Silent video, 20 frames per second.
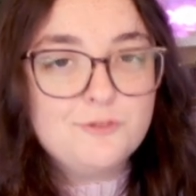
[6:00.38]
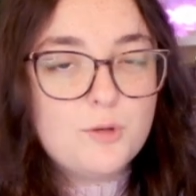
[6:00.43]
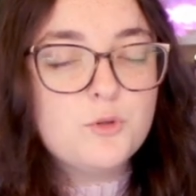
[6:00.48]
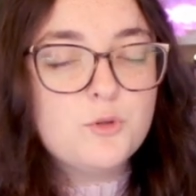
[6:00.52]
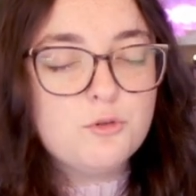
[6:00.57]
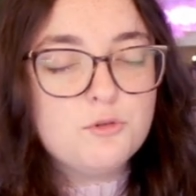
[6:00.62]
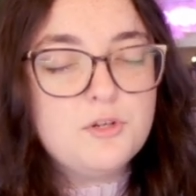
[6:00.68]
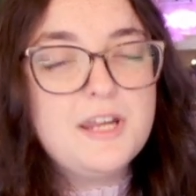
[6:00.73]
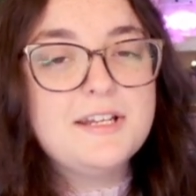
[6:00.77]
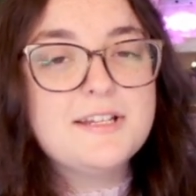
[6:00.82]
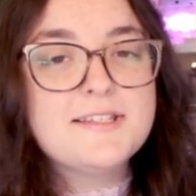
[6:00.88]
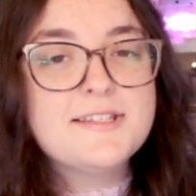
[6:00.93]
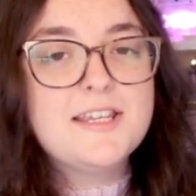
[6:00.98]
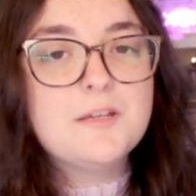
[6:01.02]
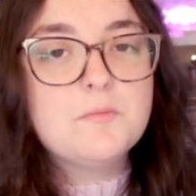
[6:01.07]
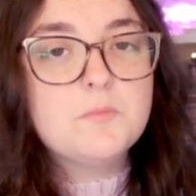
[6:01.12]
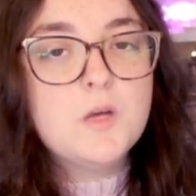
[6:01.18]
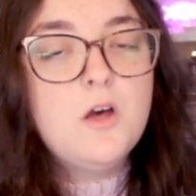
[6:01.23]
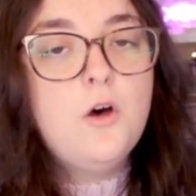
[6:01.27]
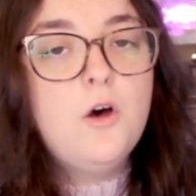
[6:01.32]
from
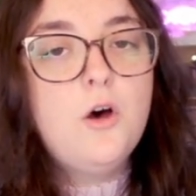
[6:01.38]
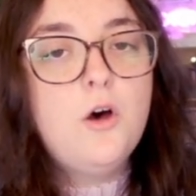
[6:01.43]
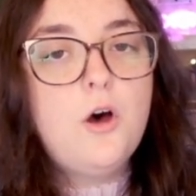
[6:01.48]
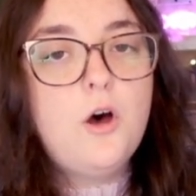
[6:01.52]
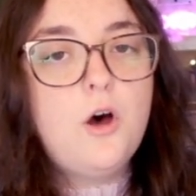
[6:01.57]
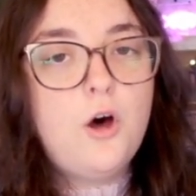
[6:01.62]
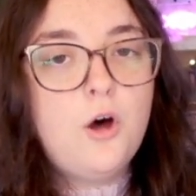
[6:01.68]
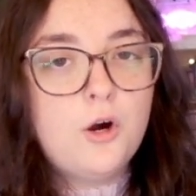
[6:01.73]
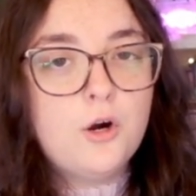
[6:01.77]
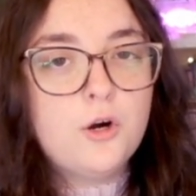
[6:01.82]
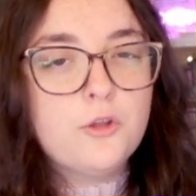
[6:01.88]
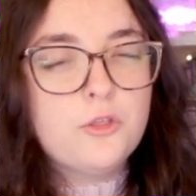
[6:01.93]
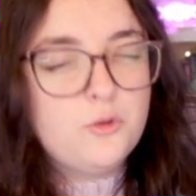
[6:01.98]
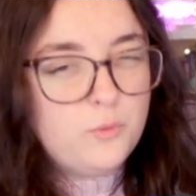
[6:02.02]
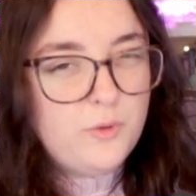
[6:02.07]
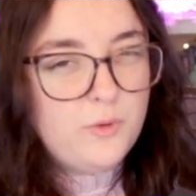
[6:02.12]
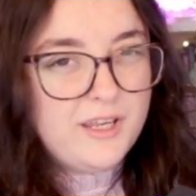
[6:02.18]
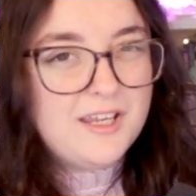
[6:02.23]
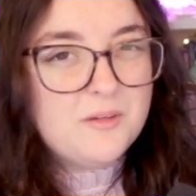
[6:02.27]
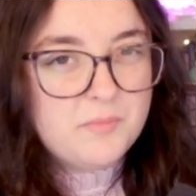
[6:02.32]
Create-A-Sim are the
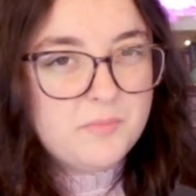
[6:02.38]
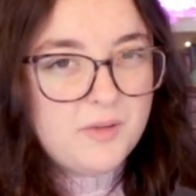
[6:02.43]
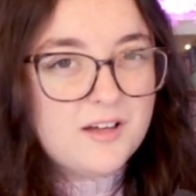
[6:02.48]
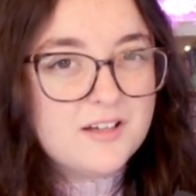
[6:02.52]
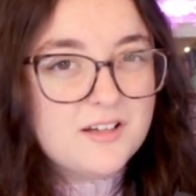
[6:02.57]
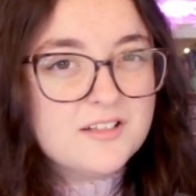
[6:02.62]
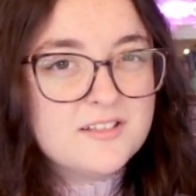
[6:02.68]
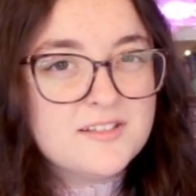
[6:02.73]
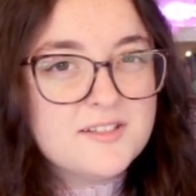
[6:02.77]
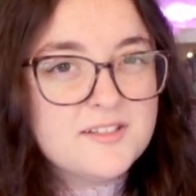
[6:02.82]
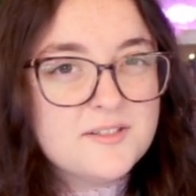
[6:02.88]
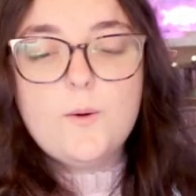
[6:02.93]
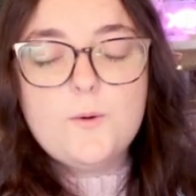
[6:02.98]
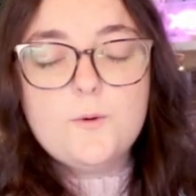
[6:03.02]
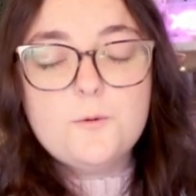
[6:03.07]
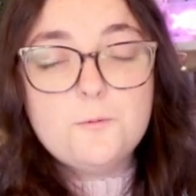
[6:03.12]
wing bugs.